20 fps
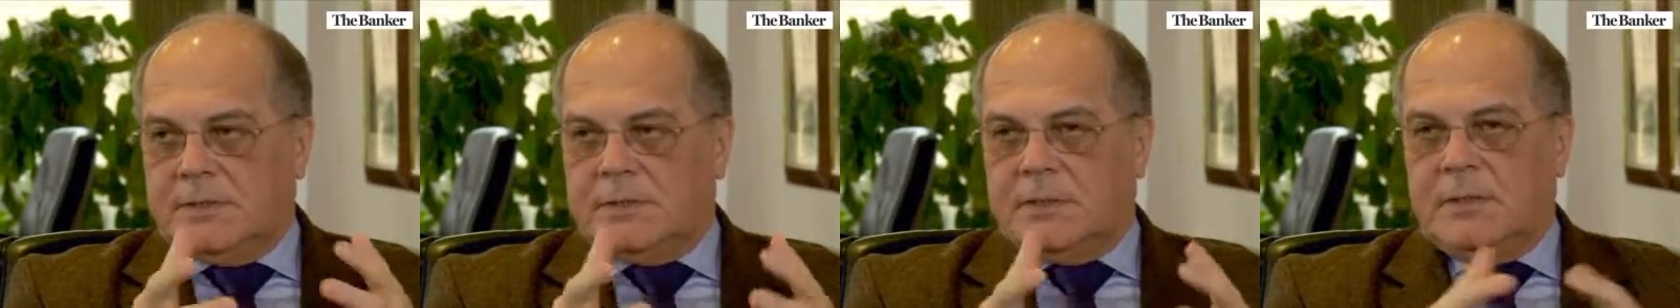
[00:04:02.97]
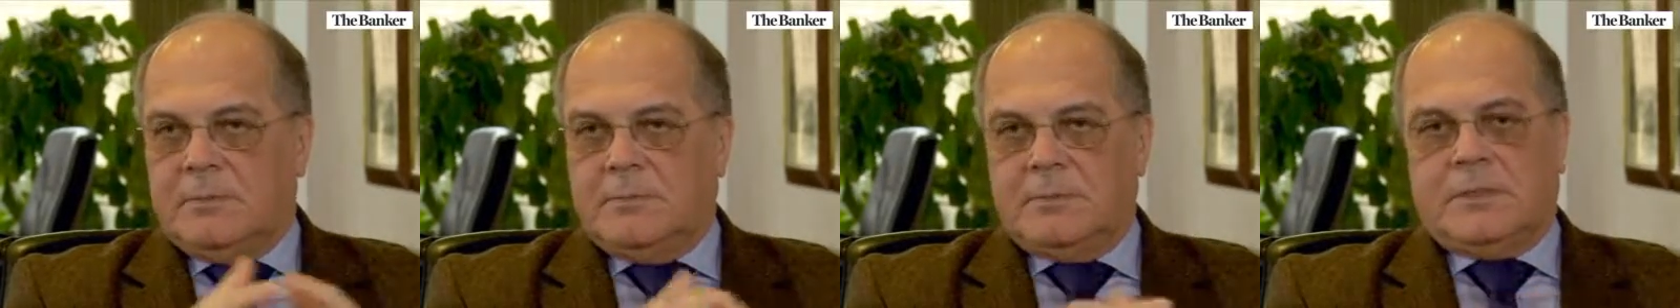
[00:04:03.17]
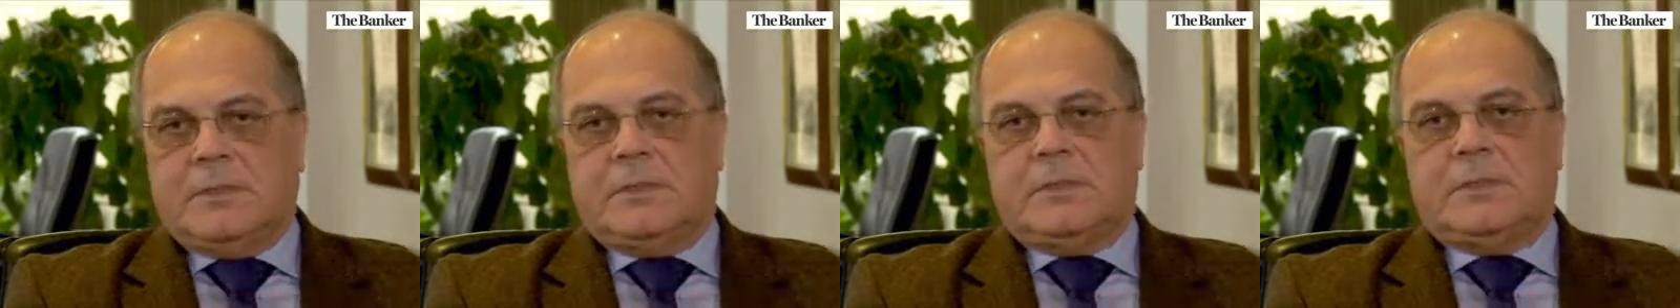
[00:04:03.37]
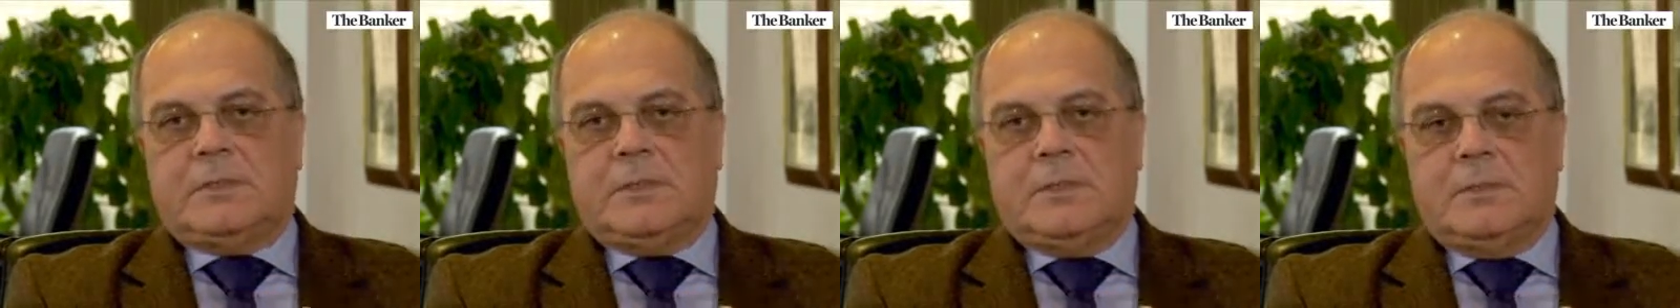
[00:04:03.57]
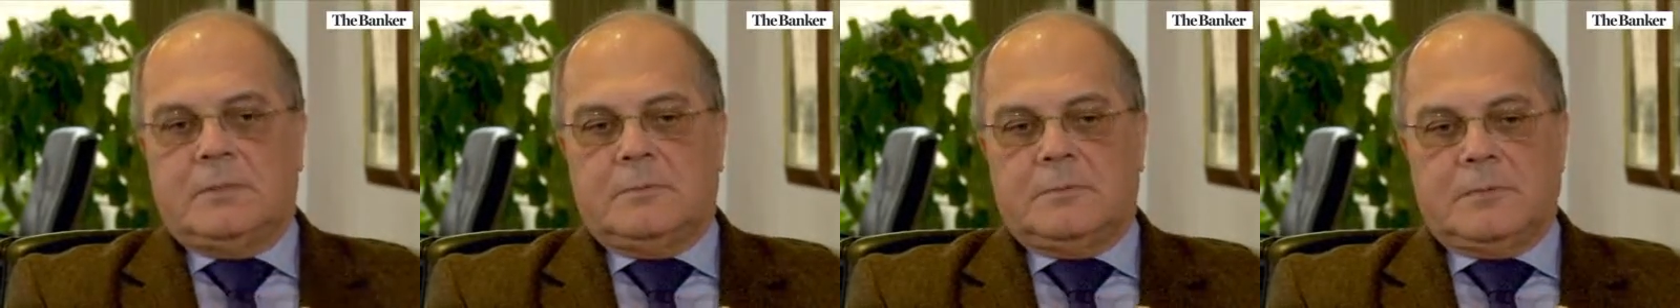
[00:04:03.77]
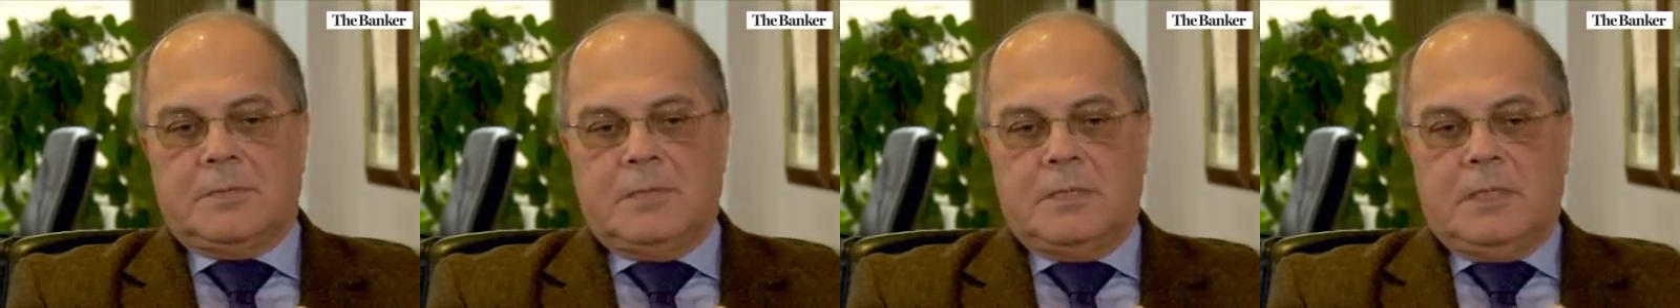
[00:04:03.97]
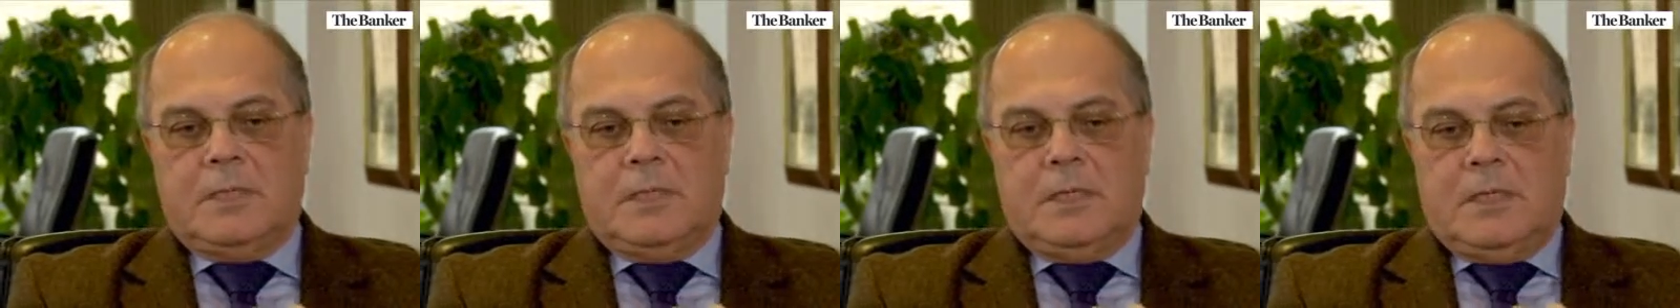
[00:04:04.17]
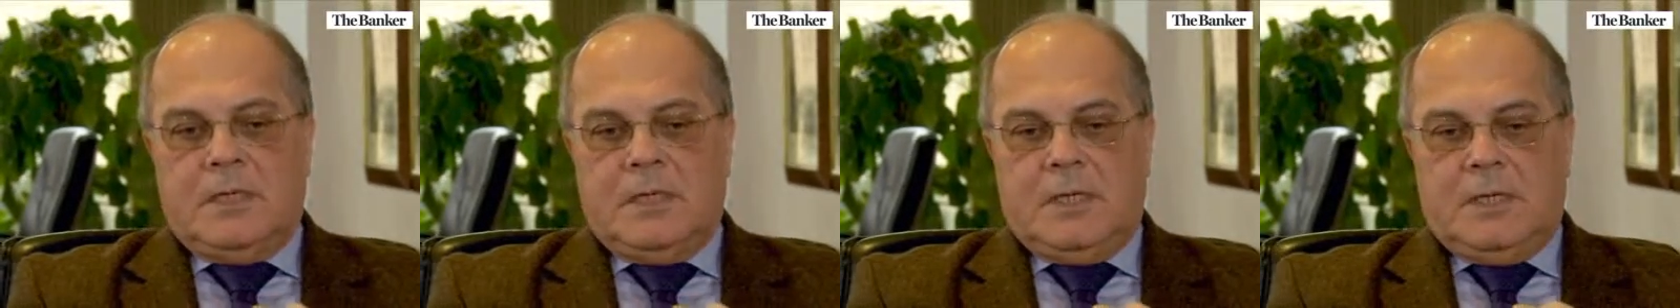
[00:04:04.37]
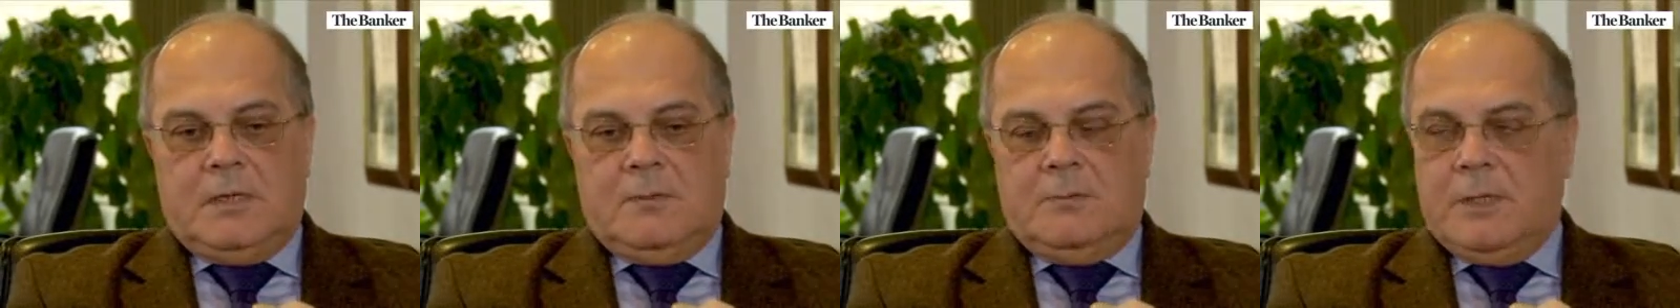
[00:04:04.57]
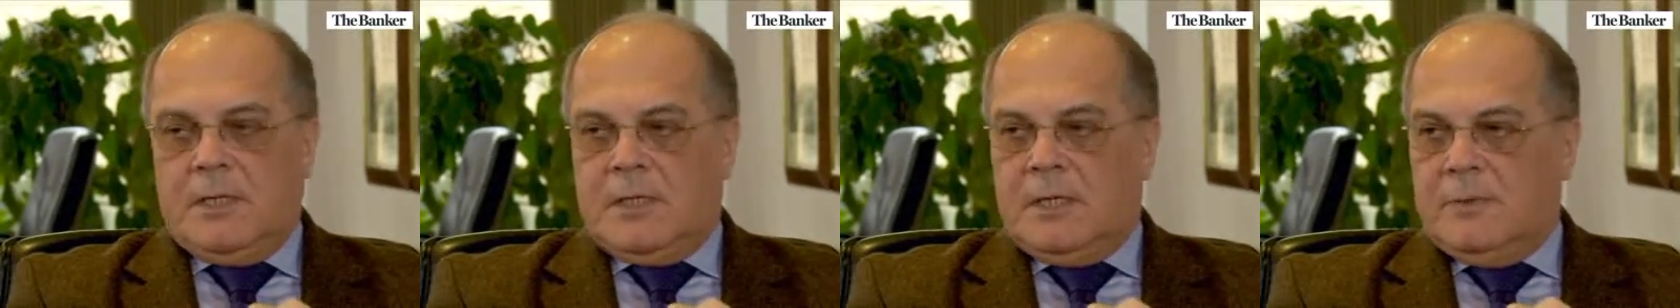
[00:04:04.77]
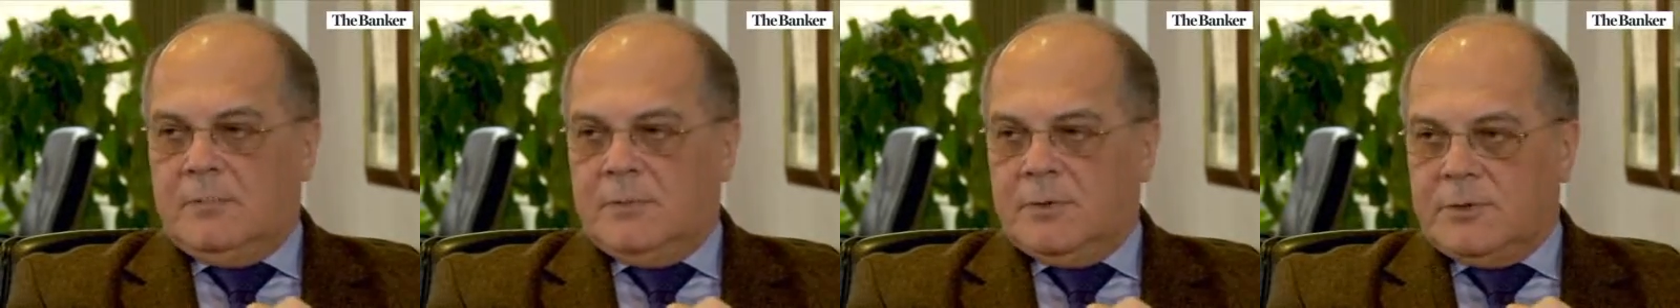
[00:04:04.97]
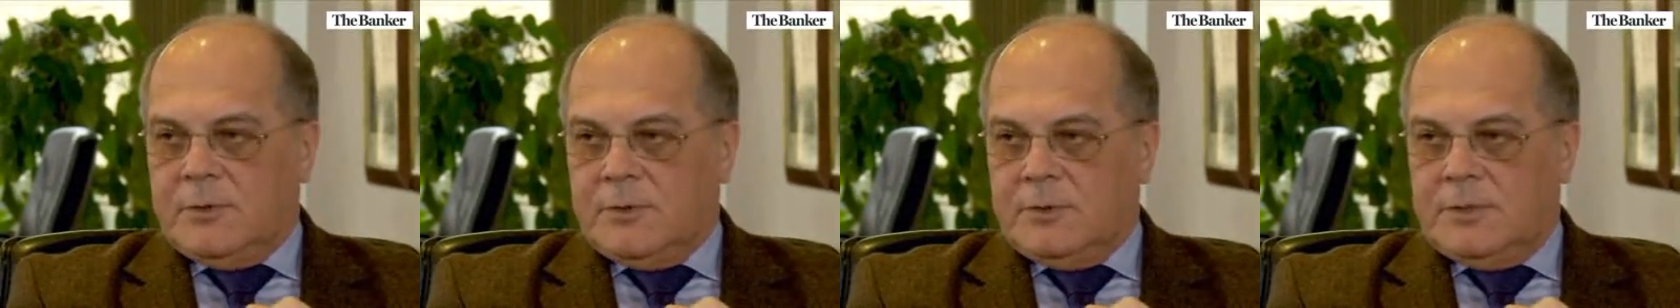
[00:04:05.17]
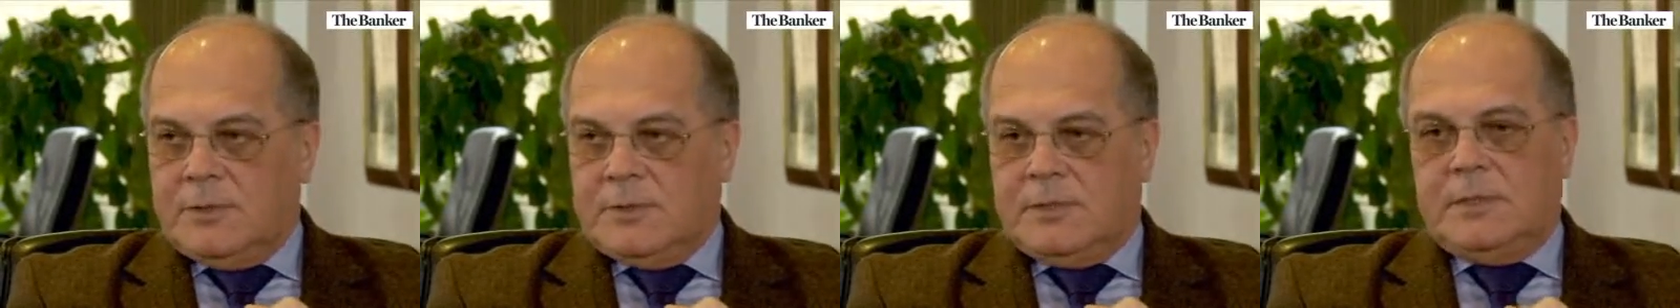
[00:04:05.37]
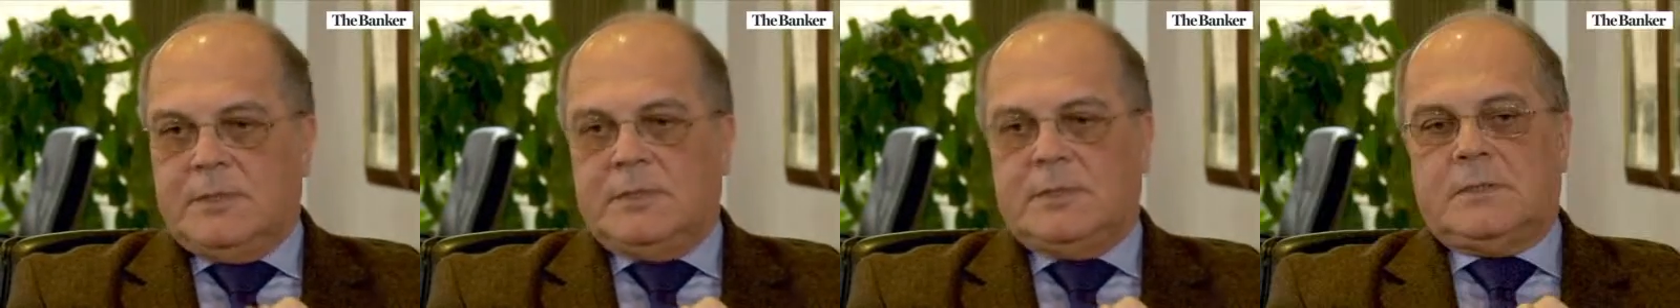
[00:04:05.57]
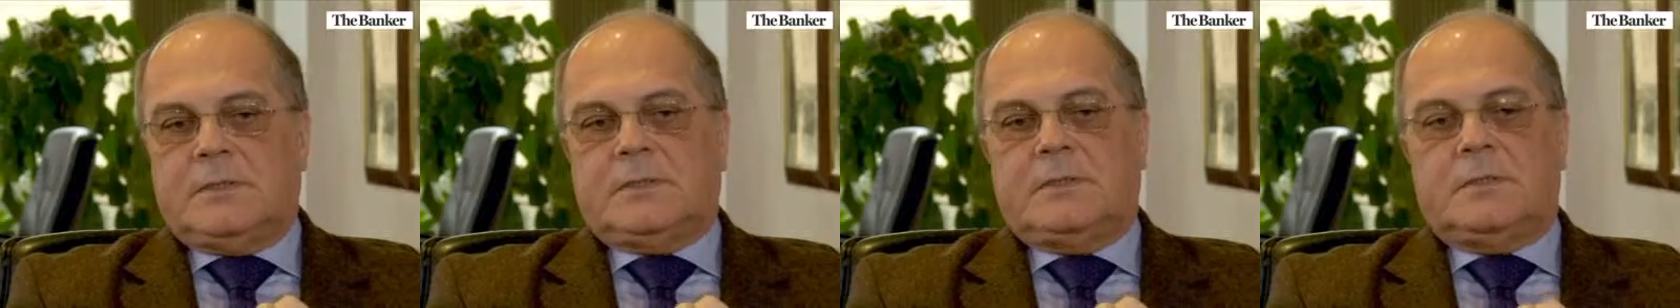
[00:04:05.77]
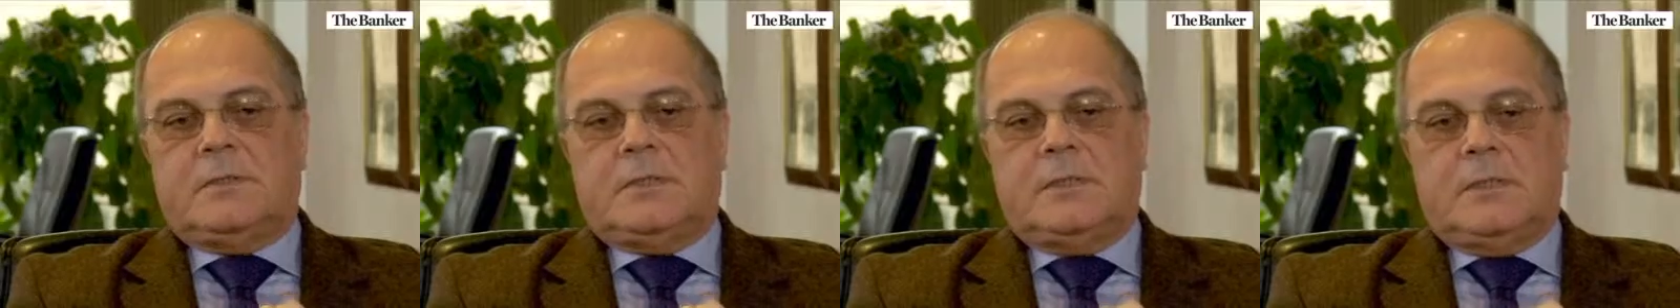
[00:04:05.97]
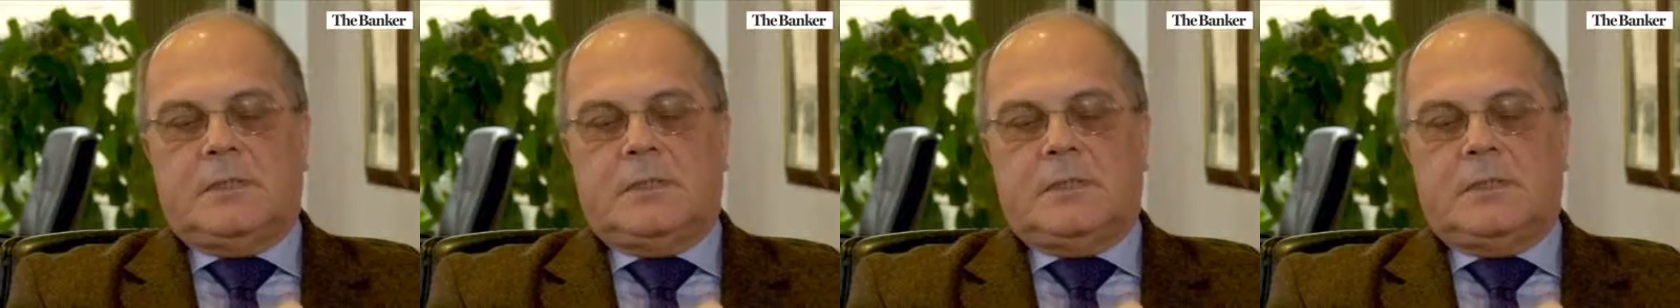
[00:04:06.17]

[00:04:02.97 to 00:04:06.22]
SEPS and CEOPS become authorities.